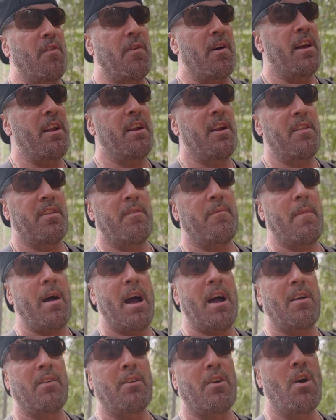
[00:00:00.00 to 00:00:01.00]
if I had another
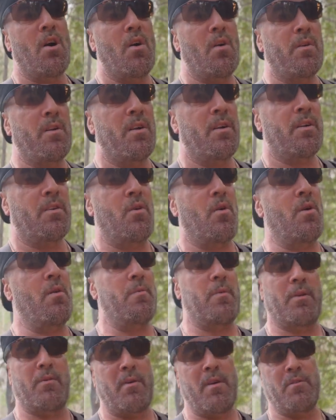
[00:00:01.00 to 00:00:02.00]
mile to go or another quarter,
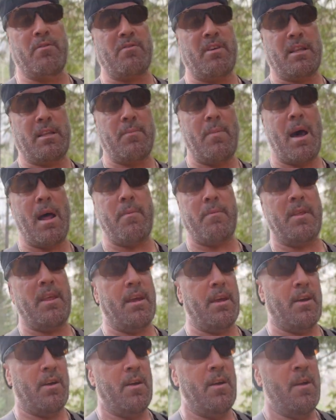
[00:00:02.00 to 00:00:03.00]
but the river's right at the bottom of the
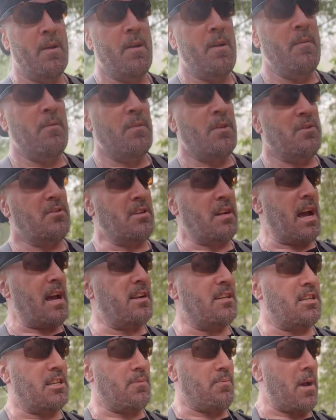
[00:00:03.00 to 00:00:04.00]
hill. It was kind
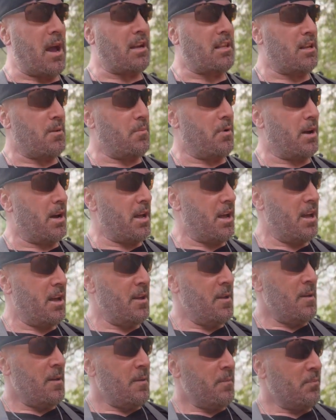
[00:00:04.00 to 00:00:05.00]
of suspected, but
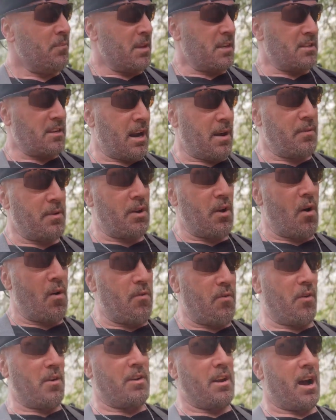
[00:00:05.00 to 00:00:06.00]
I said, I'm going to go
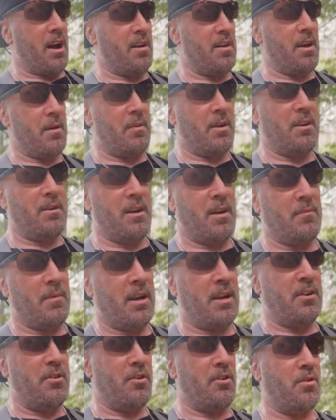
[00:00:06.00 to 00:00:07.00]
for it down on my, on
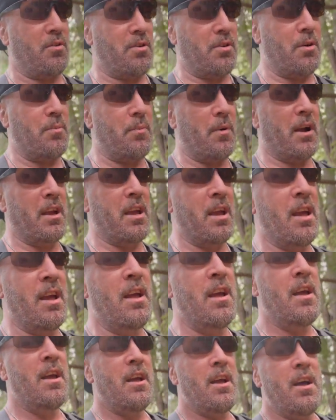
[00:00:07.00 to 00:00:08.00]
my Enduro dirt bike.
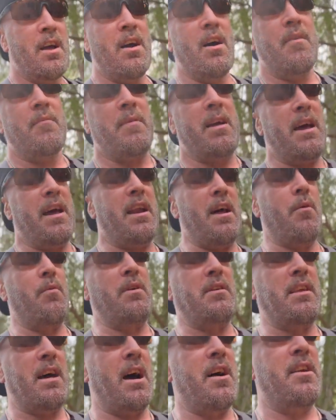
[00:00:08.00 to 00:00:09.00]
Man, I
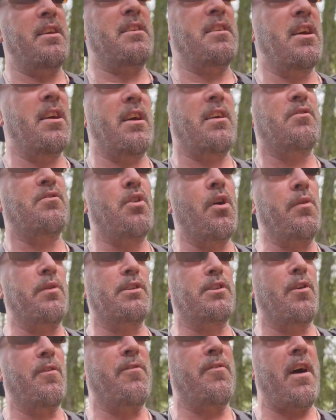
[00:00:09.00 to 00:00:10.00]
went down this hill. I was going
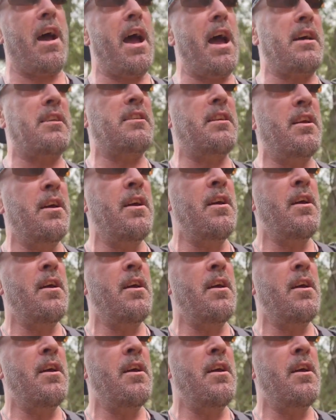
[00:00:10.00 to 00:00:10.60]
so fast